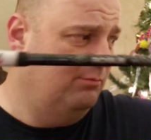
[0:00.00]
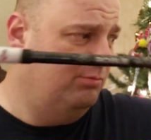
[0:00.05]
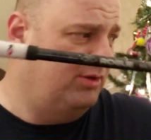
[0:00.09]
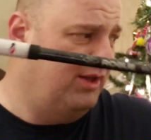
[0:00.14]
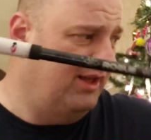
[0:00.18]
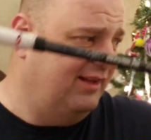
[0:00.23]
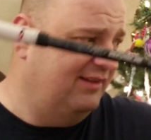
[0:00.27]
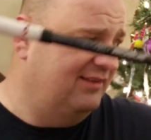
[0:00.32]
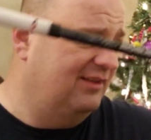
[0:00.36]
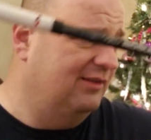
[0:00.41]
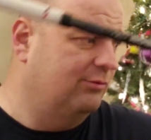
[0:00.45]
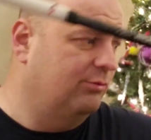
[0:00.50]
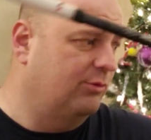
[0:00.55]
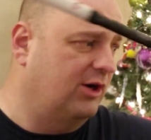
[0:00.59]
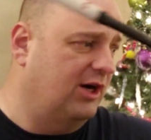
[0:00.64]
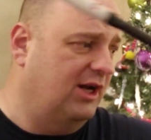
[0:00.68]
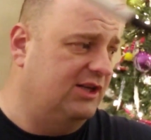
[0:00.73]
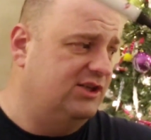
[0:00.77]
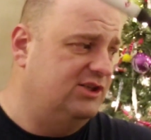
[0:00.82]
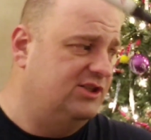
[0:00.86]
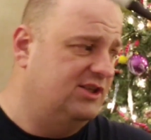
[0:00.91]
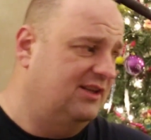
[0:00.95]
places where
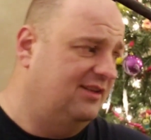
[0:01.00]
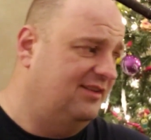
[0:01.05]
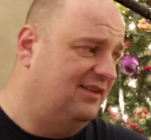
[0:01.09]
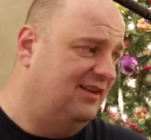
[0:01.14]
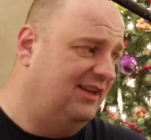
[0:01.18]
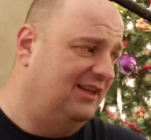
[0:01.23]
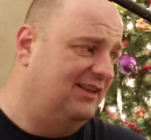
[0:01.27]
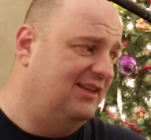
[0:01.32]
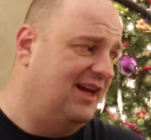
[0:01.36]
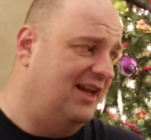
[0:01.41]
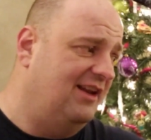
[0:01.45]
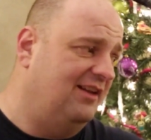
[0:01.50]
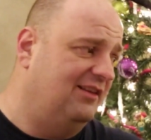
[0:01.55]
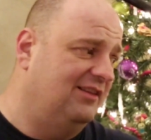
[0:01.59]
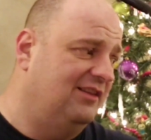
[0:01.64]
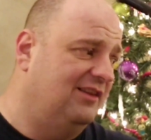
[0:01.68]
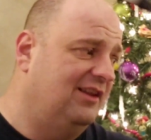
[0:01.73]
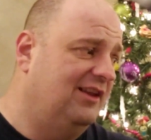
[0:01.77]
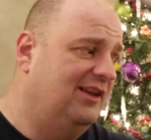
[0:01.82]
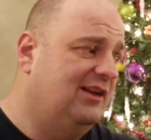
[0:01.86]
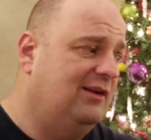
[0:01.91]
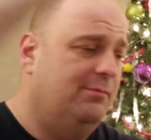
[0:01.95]
I just need
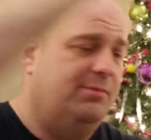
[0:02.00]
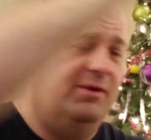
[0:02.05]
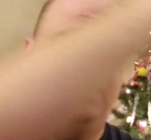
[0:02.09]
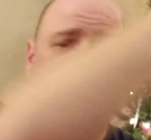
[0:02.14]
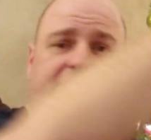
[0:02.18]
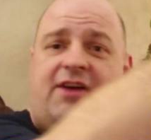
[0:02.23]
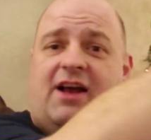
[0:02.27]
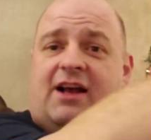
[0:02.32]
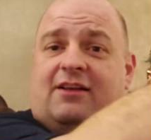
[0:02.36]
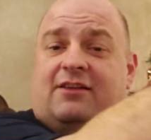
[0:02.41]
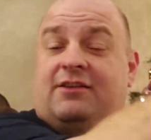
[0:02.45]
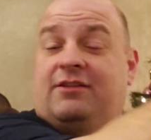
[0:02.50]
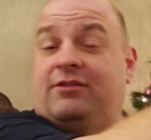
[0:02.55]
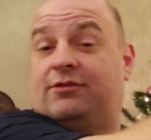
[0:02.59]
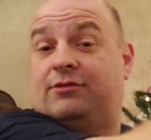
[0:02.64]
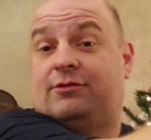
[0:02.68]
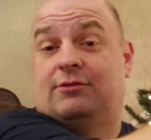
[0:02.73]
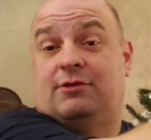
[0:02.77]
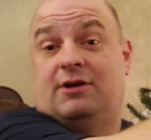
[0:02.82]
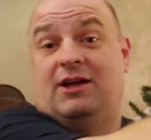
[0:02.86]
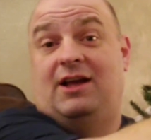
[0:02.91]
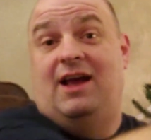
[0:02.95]
that little bit of
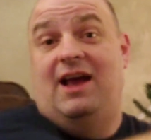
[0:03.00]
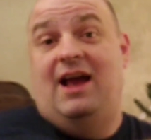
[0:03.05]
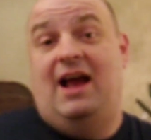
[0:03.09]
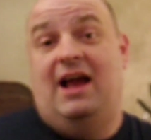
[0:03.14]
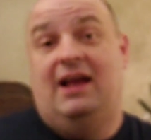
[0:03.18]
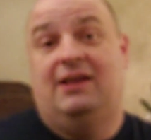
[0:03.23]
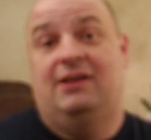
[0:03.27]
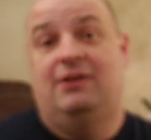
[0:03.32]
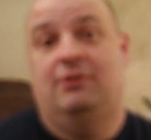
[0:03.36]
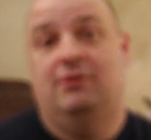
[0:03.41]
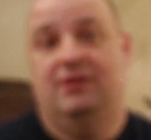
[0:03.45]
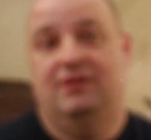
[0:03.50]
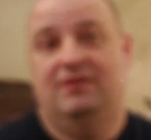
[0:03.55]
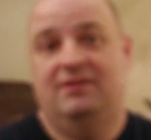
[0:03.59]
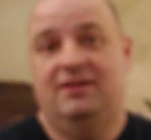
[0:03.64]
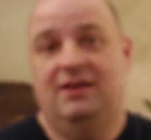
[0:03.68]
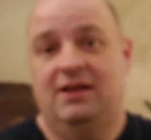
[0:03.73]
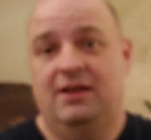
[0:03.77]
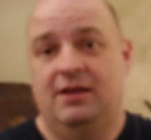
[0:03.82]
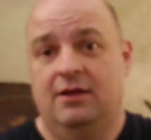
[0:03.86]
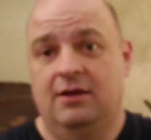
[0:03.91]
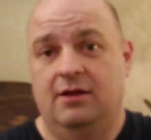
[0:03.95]
extra
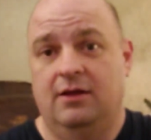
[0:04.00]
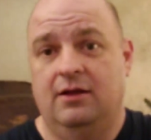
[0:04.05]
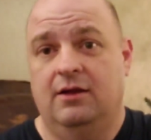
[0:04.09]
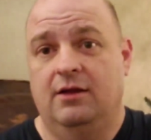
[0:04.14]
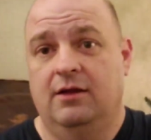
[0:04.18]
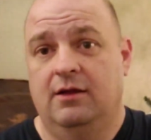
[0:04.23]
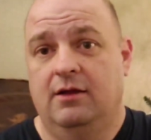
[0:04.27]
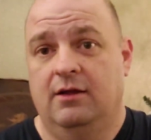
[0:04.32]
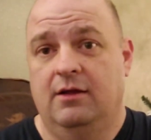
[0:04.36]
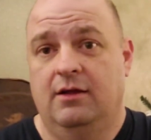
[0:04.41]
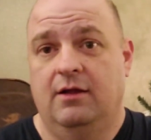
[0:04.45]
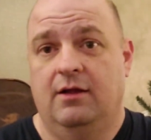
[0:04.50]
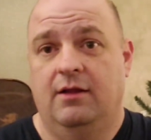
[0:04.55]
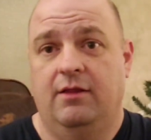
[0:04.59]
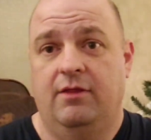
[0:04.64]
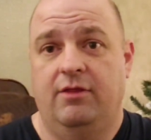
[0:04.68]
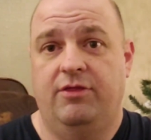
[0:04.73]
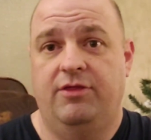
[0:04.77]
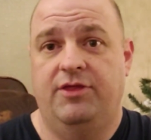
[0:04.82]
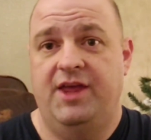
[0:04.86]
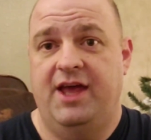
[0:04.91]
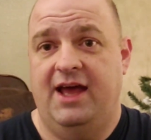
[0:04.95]
accuracy
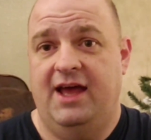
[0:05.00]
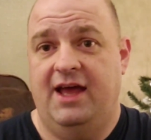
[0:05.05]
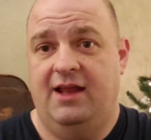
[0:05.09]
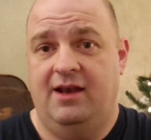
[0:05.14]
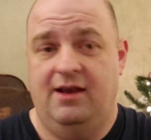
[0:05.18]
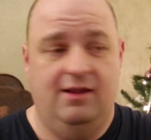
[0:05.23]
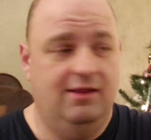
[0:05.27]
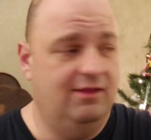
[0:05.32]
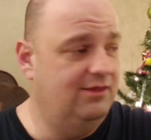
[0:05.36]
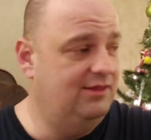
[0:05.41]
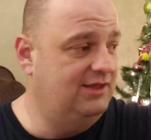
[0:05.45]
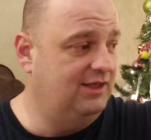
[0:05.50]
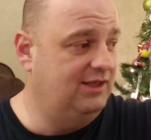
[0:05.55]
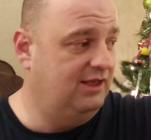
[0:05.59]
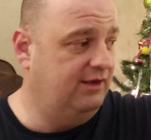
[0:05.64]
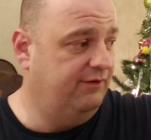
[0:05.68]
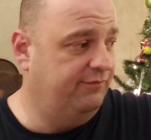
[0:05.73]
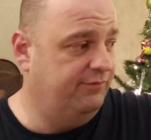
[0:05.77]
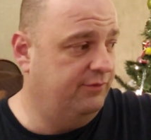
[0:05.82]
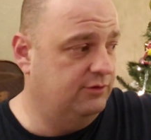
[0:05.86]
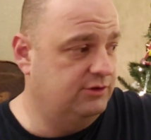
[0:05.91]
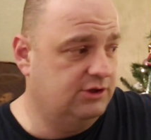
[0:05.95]
that the
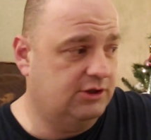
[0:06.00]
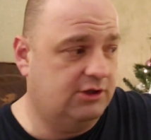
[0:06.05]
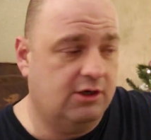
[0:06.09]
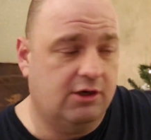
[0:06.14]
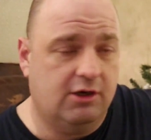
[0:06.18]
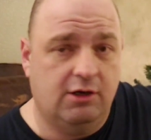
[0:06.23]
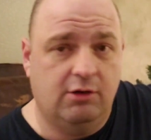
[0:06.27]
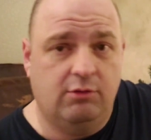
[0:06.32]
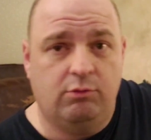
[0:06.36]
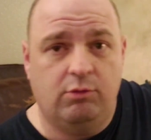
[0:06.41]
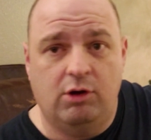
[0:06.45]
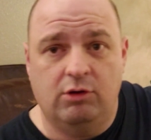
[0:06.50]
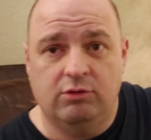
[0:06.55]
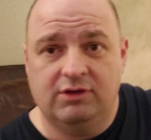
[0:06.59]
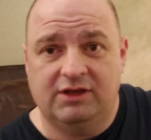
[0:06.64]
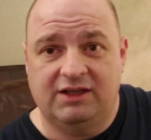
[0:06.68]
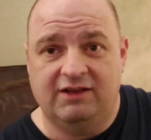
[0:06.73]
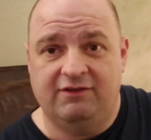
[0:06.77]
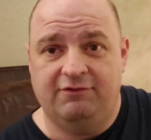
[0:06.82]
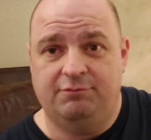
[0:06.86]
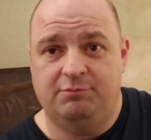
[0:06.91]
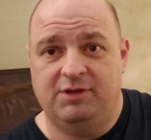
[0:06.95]
Fujikura won't
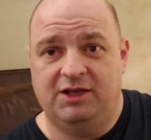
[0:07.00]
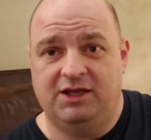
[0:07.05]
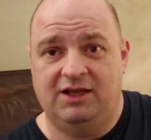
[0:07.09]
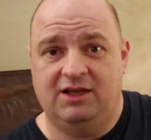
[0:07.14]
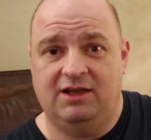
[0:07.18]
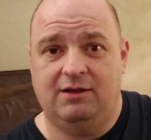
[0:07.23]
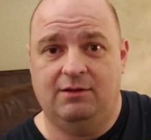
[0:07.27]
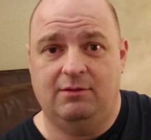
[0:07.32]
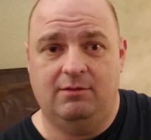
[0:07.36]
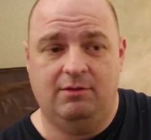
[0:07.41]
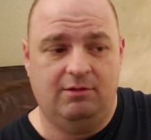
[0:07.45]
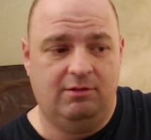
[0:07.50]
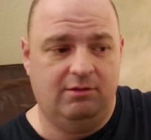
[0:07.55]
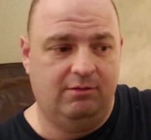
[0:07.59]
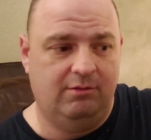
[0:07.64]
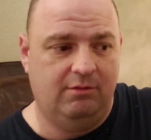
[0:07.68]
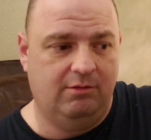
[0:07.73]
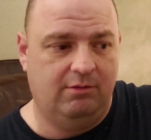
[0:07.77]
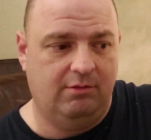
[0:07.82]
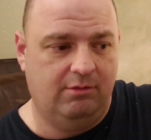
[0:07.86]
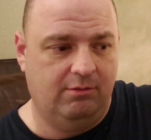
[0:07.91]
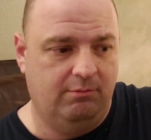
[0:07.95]
give me.
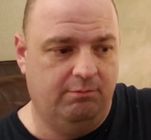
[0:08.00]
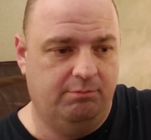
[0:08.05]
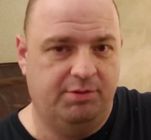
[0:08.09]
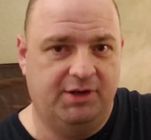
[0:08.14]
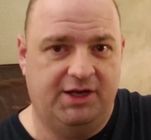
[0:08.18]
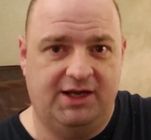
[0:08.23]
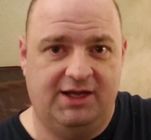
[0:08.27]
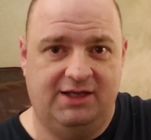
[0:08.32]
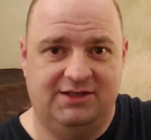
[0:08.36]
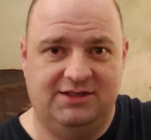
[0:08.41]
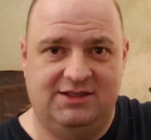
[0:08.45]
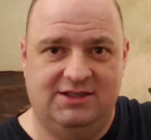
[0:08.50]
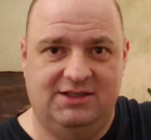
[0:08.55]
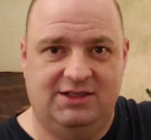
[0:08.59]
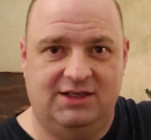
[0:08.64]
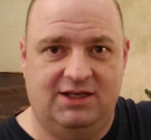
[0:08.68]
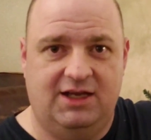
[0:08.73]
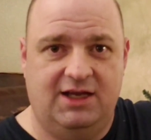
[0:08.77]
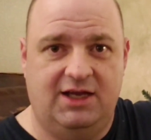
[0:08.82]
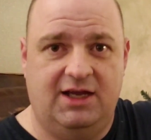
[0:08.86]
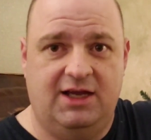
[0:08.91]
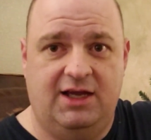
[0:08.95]
But,
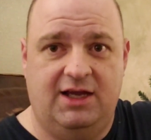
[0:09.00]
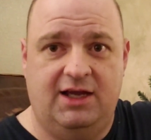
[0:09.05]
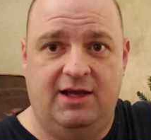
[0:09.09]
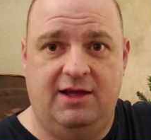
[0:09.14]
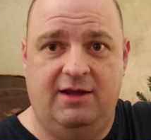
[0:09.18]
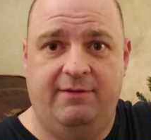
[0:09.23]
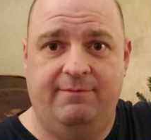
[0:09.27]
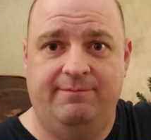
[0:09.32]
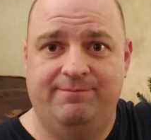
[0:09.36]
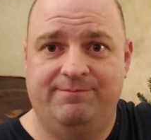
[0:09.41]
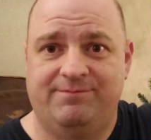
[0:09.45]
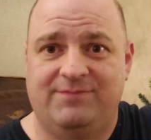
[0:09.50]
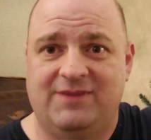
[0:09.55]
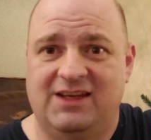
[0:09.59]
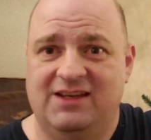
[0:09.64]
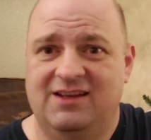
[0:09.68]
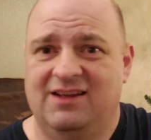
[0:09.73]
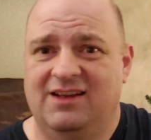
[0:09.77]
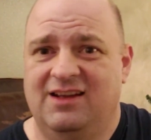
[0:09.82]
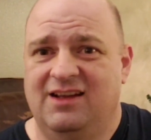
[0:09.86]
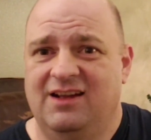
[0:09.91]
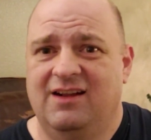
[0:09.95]

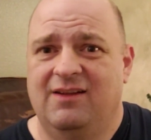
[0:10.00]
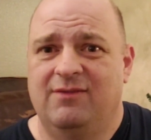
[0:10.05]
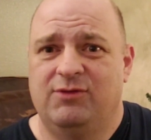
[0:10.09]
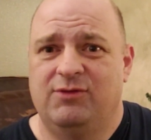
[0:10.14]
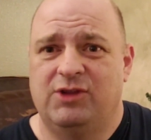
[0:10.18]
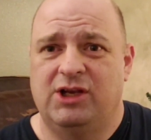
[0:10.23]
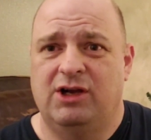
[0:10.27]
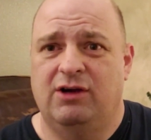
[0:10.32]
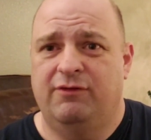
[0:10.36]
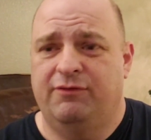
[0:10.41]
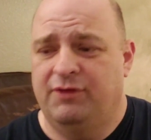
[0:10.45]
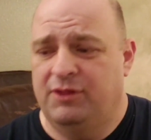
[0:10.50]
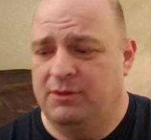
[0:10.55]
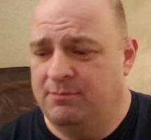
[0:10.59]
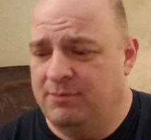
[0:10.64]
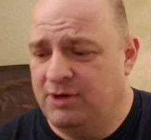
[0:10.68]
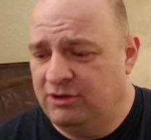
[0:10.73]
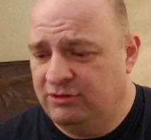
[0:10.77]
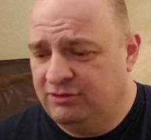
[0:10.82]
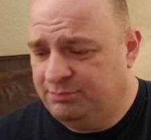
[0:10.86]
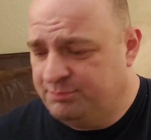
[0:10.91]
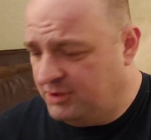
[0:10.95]
you know, for the
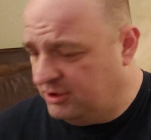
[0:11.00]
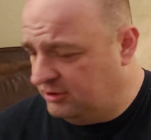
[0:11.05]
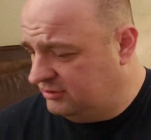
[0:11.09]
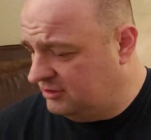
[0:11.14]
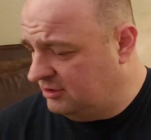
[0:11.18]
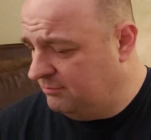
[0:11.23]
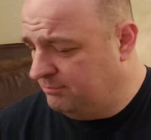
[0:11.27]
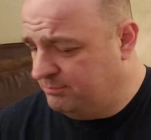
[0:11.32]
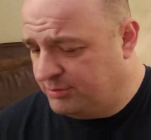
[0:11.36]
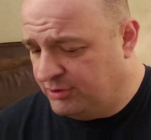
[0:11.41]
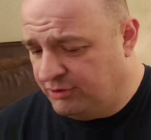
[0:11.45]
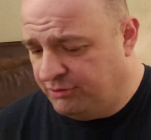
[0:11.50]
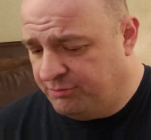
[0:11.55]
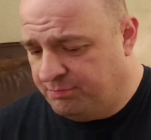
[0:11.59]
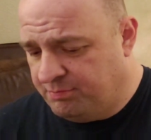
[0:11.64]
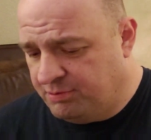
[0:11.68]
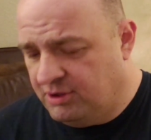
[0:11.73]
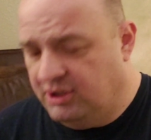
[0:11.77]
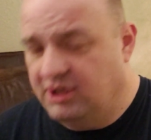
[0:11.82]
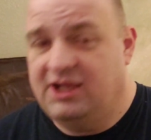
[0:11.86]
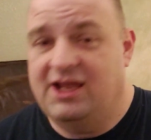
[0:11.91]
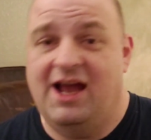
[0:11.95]
most part, they're both
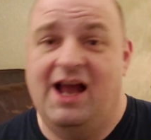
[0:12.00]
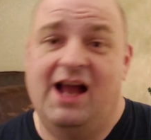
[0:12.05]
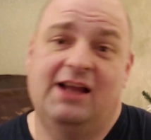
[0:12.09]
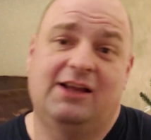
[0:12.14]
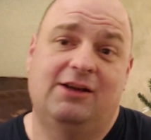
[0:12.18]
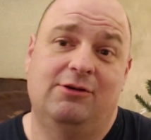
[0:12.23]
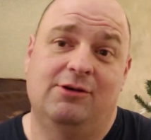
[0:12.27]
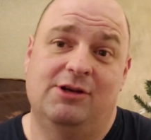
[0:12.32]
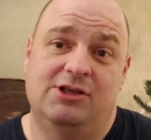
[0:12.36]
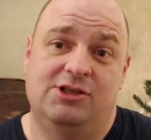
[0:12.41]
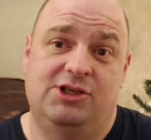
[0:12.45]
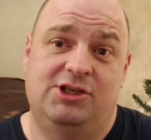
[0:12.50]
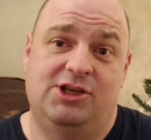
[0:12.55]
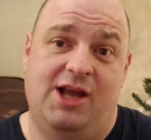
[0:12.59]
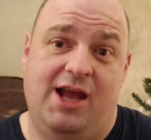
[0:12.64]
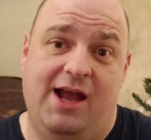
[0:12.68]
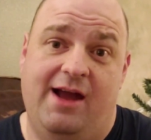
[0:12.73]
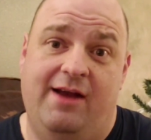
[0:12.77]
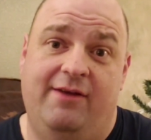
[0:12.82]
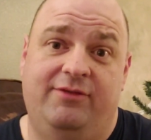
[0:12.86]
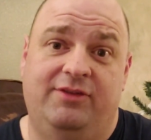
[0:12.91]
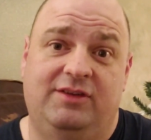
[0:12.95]
pretty accurate
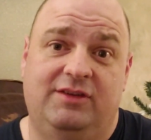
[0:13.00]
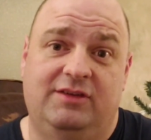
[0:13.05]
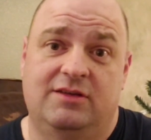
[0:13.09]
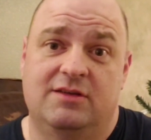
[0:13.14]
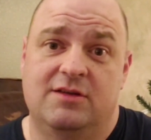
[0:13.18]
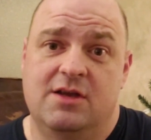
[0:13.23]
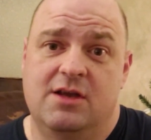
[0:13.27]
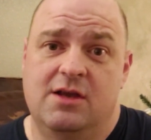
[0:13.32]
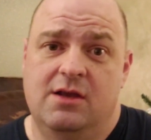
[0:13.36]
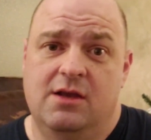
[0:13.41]
shafts.